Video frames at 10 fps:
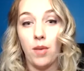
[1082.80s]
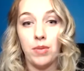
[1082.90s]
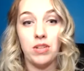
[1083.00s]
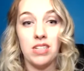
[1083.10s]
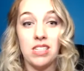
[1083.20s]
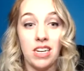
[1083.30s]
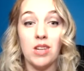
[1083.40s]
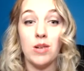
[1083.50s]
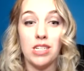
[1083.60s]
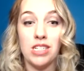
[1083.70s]
you
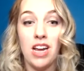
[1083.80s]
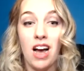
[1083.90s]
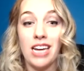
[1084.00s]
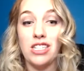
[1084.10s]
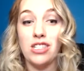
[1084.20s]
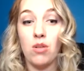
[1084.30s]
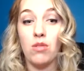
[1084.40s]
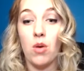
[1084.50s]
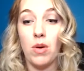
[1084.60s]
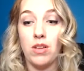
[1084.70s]
distinguish. I just don't
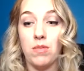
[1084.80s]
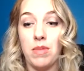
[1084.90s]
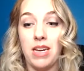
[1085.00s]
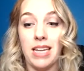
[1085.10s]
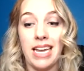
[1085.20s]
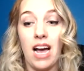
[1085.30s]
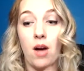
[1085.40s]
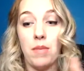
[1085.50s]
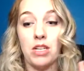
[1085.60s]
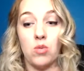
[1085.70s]
know what you mean, like how
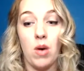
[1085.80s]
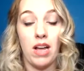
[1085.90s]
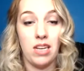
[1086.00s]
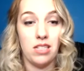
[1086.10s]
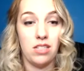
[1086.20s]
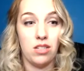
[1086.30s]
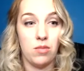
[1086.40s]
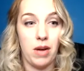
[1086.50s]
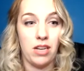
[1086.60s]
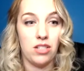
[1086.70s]
much what is too
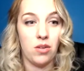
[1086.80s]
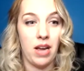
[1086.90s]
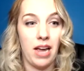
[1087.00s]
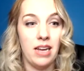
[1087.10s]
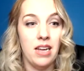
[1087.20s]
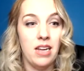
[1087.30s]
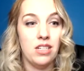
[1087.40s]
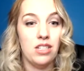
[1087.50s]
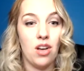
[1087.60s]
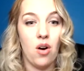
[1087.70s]
much. Okay,
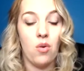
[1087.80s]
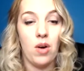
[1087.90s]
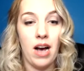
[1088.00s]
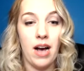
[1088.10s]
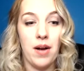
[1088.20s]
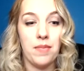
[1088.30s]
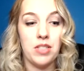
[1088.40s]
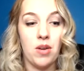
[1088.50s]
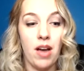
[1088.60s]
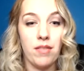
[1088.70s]
so
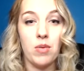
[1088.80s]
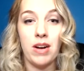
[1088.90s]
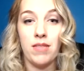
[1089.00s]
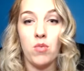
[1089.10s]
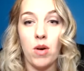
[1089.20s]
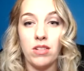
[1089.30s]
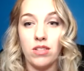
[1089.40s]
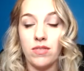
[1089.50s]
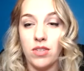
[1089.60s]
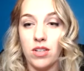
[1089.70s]
so everyone have a
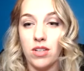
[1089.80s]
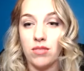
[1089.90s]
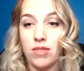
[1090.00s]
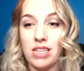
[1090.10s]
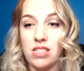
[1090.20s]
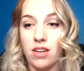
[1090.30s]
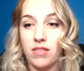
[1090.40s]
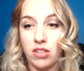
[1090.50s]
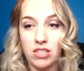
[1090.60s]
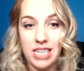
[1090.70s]
wonderful rest of
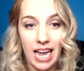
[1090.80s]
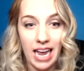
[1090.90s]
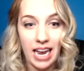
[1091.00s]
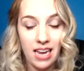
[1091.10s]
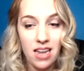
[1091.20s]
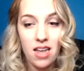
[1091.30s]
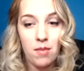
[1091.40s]
your day.